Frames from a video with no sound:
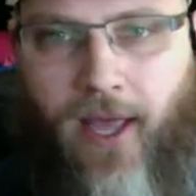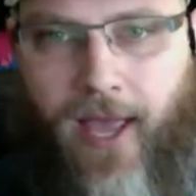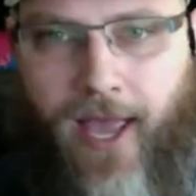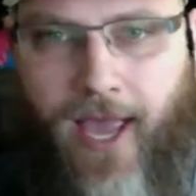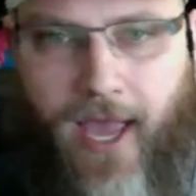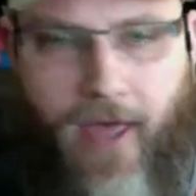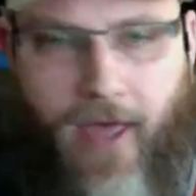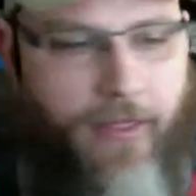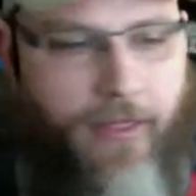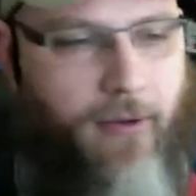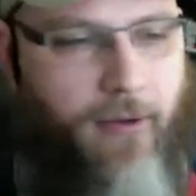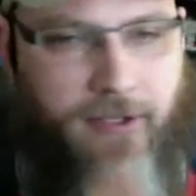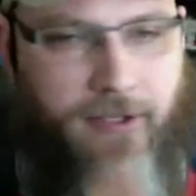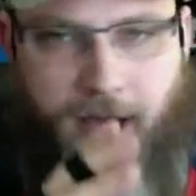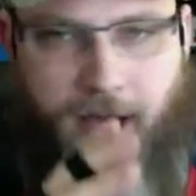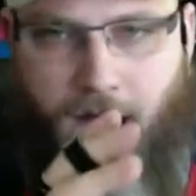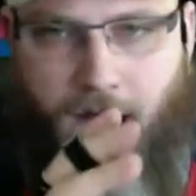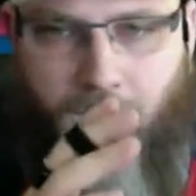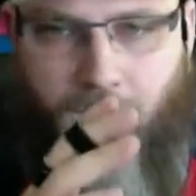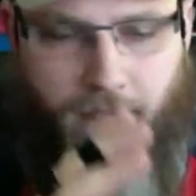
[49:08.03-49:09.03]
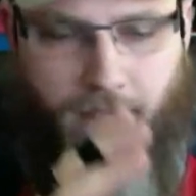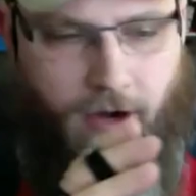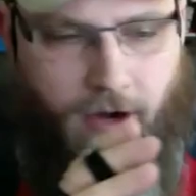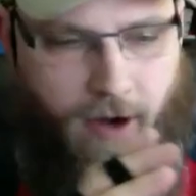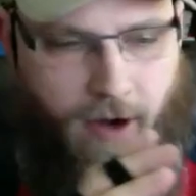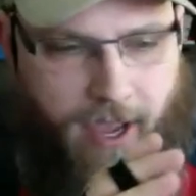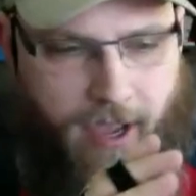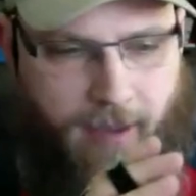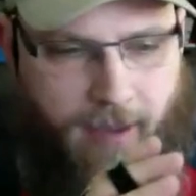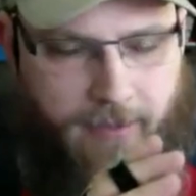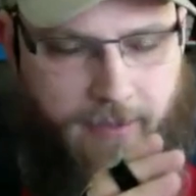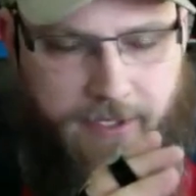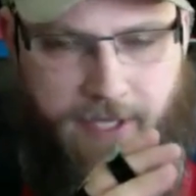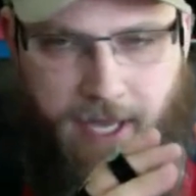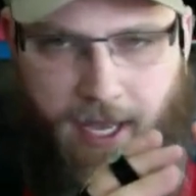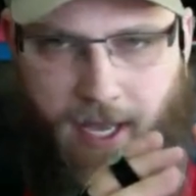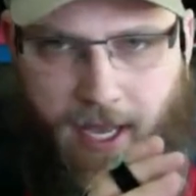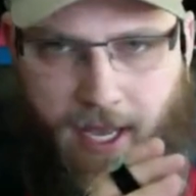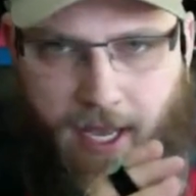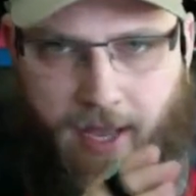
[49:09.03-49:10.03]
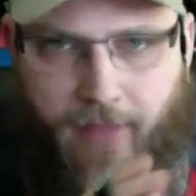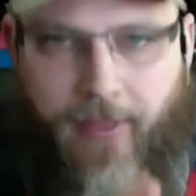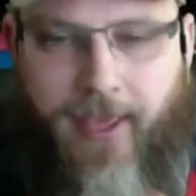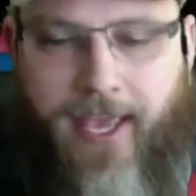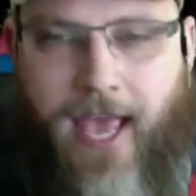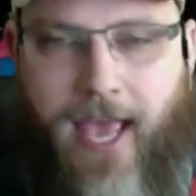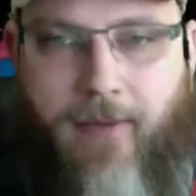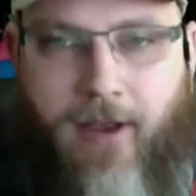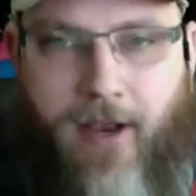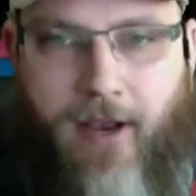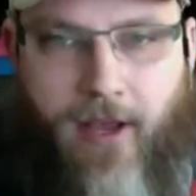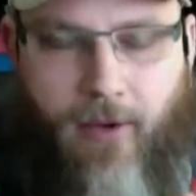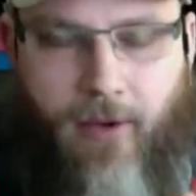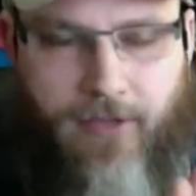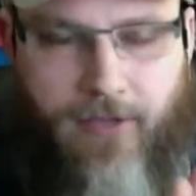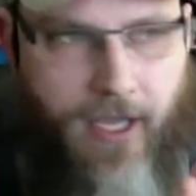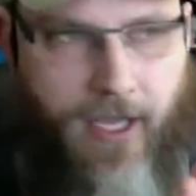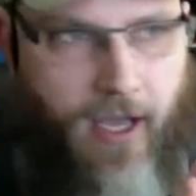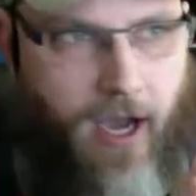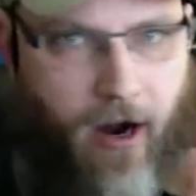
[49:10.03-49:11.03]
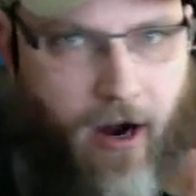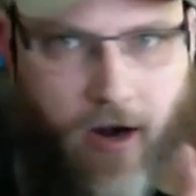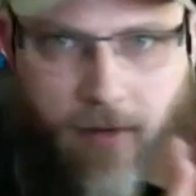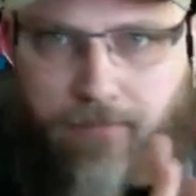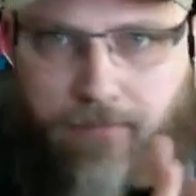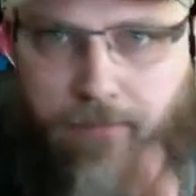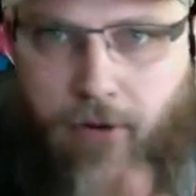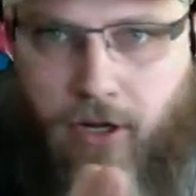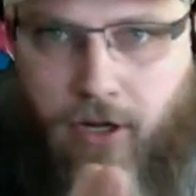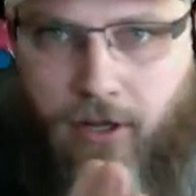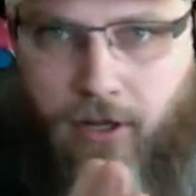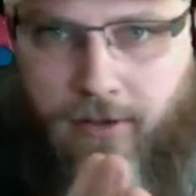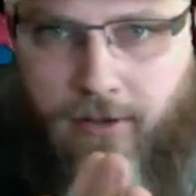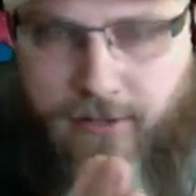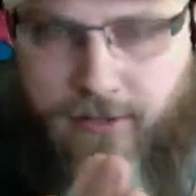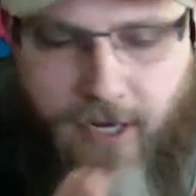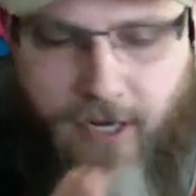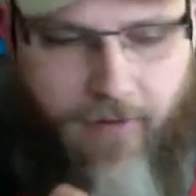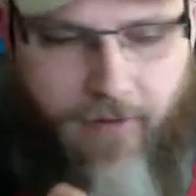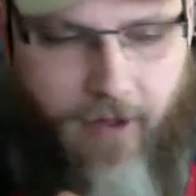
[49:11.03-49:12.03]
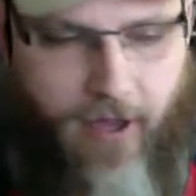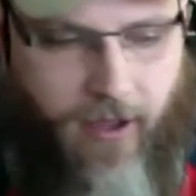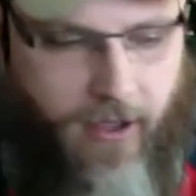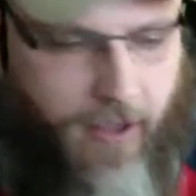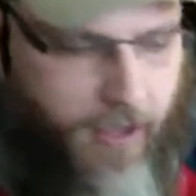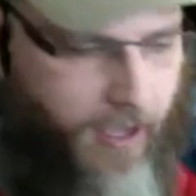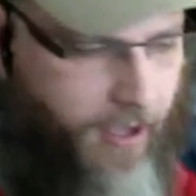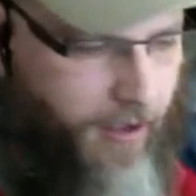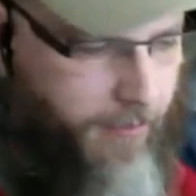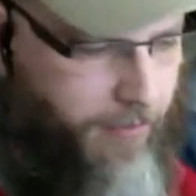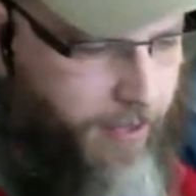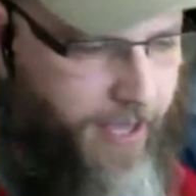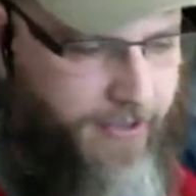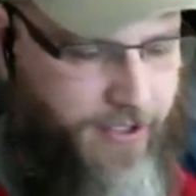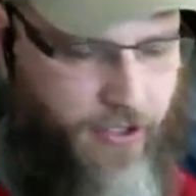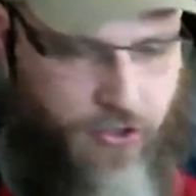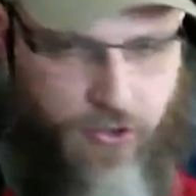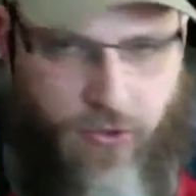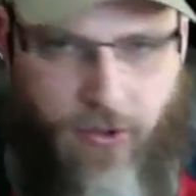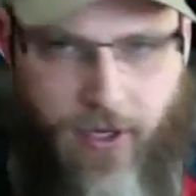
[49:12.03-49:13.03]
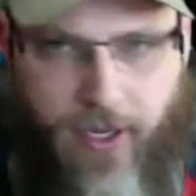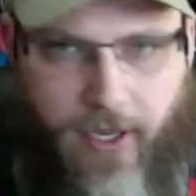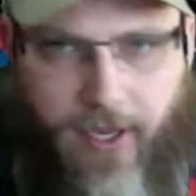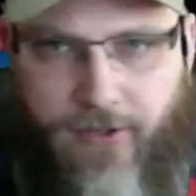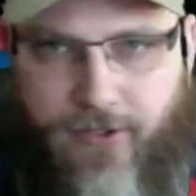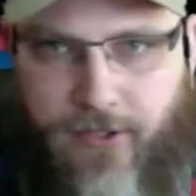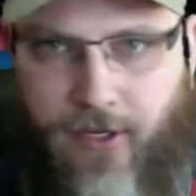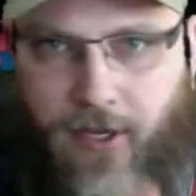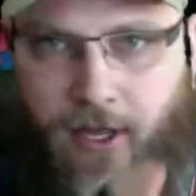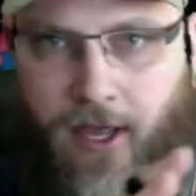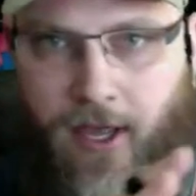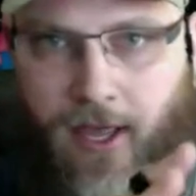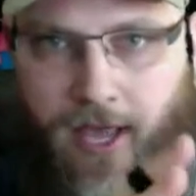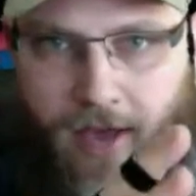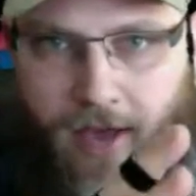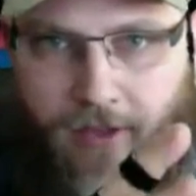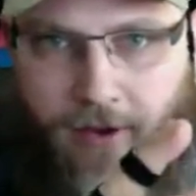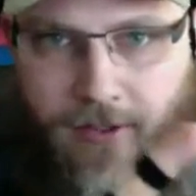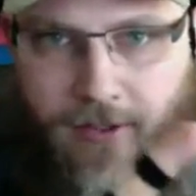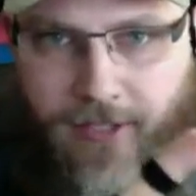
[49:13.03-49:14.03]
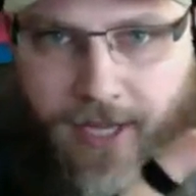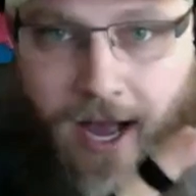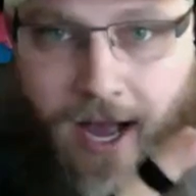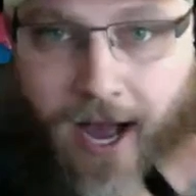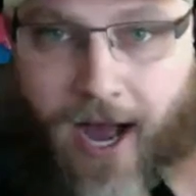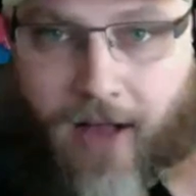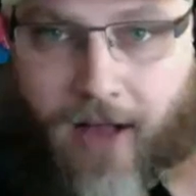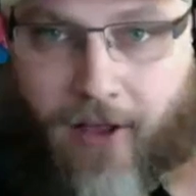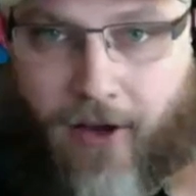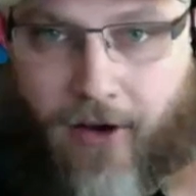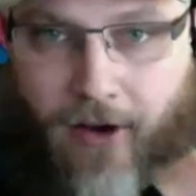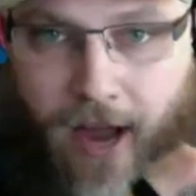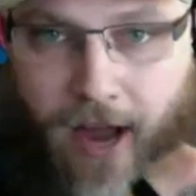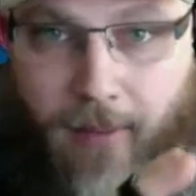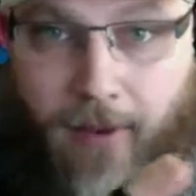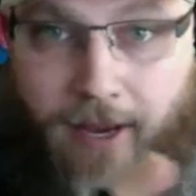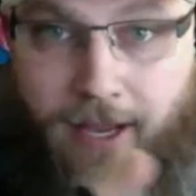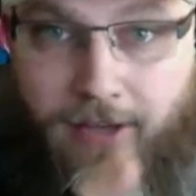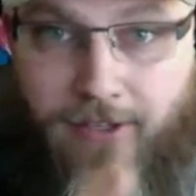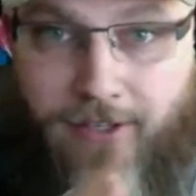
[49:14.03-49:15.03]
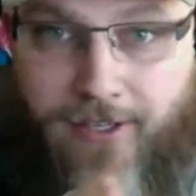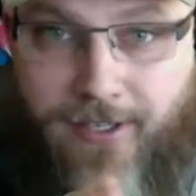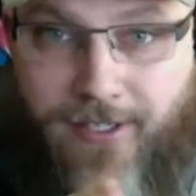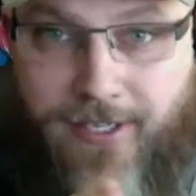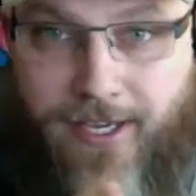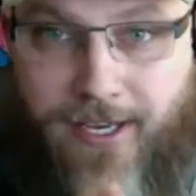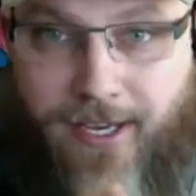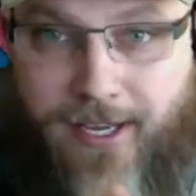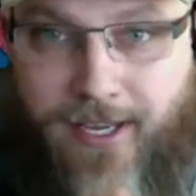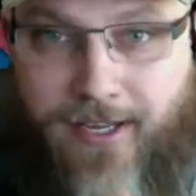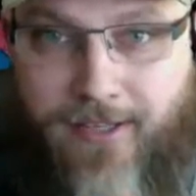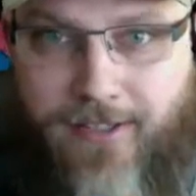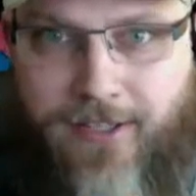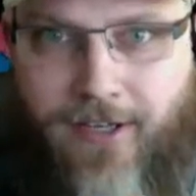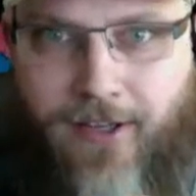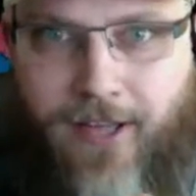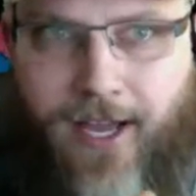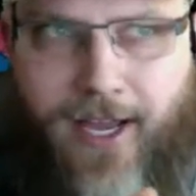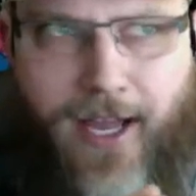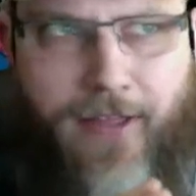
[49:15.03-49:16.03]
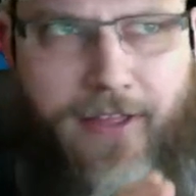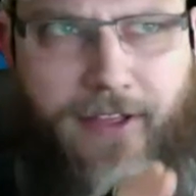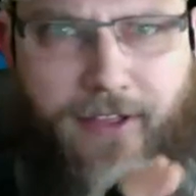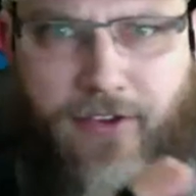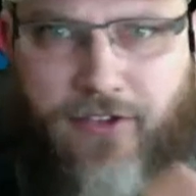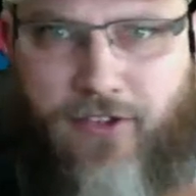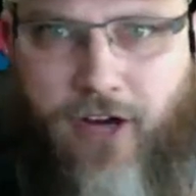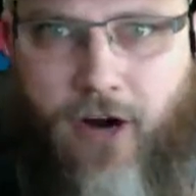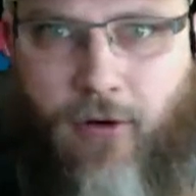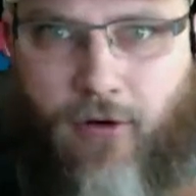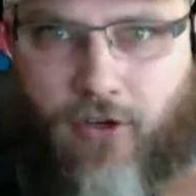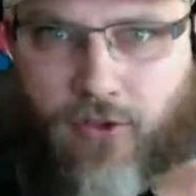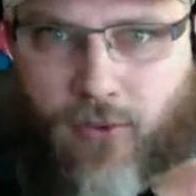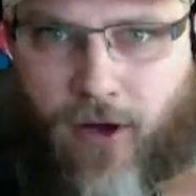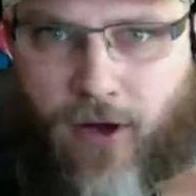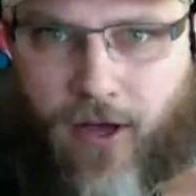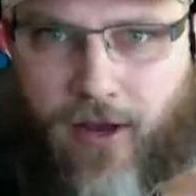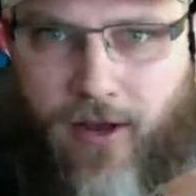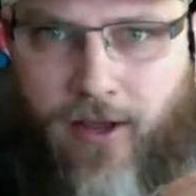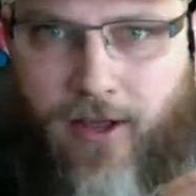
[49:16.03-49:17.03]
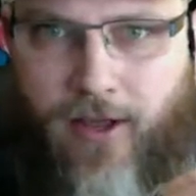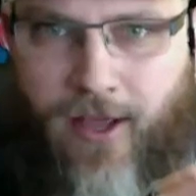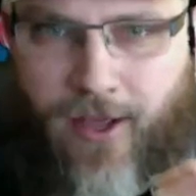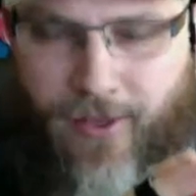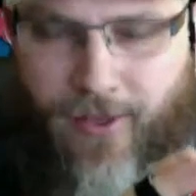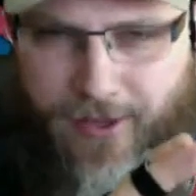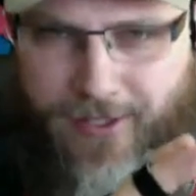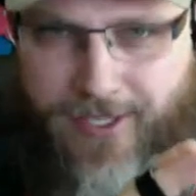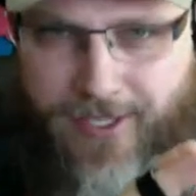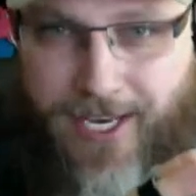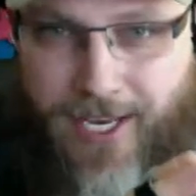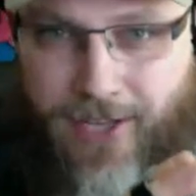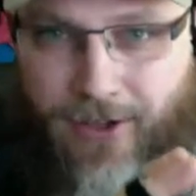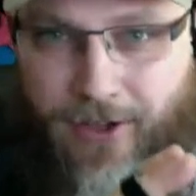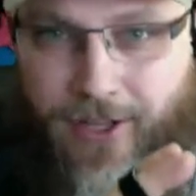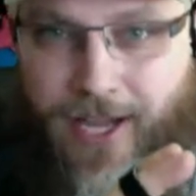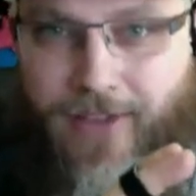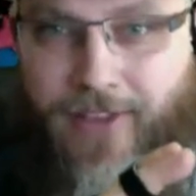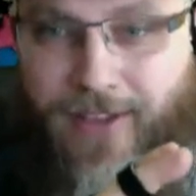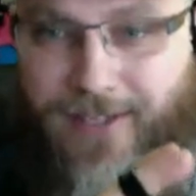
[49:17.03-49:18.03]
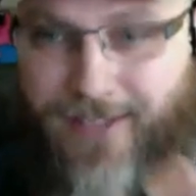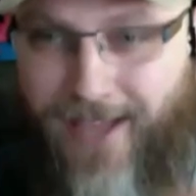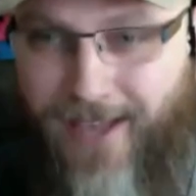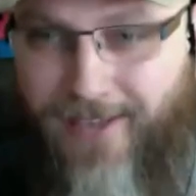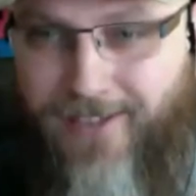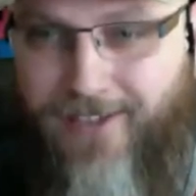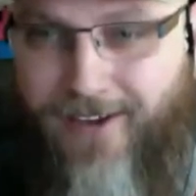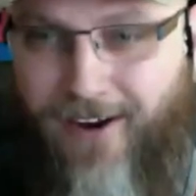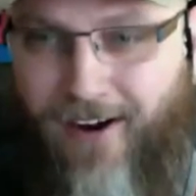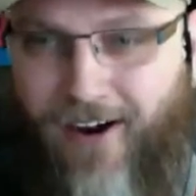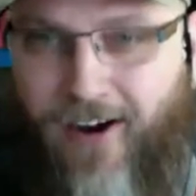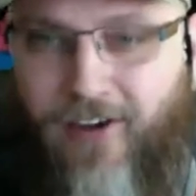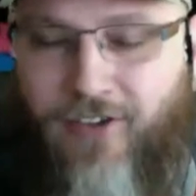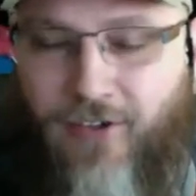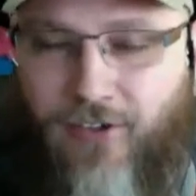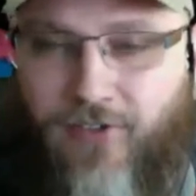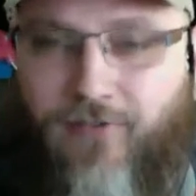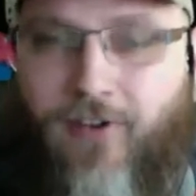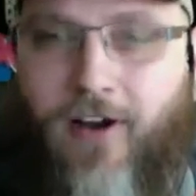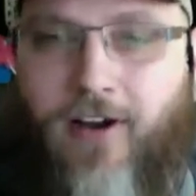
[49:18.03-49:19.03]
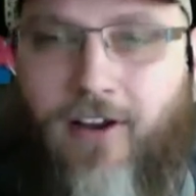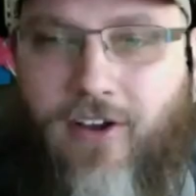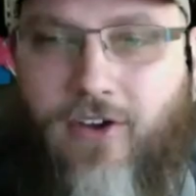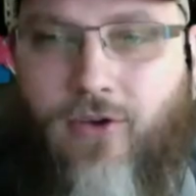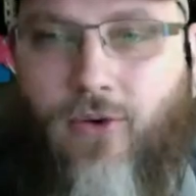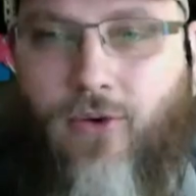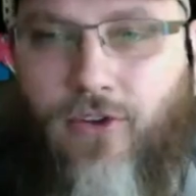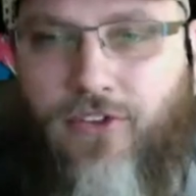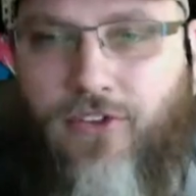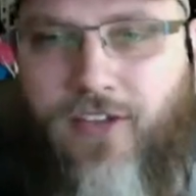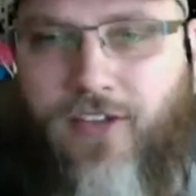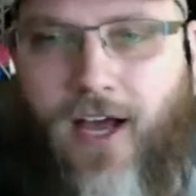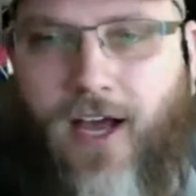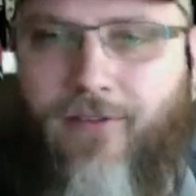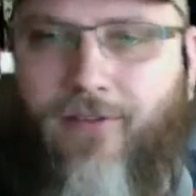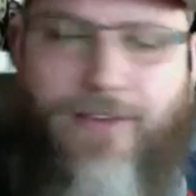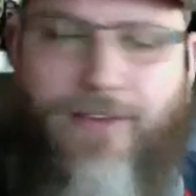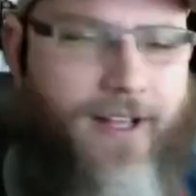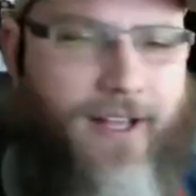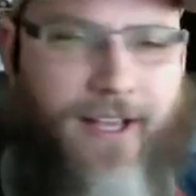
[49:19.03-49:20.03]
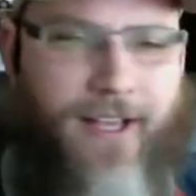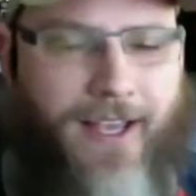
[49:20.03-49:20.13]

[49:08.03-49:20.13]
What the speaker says: And there was holograms. They came in. It was like a hard booklet instead of a plastic jewel case, and there was a hologram on each of the CDs. So I think the Star Wars one, the CD looked like the Death Star. So it was very cool stuff.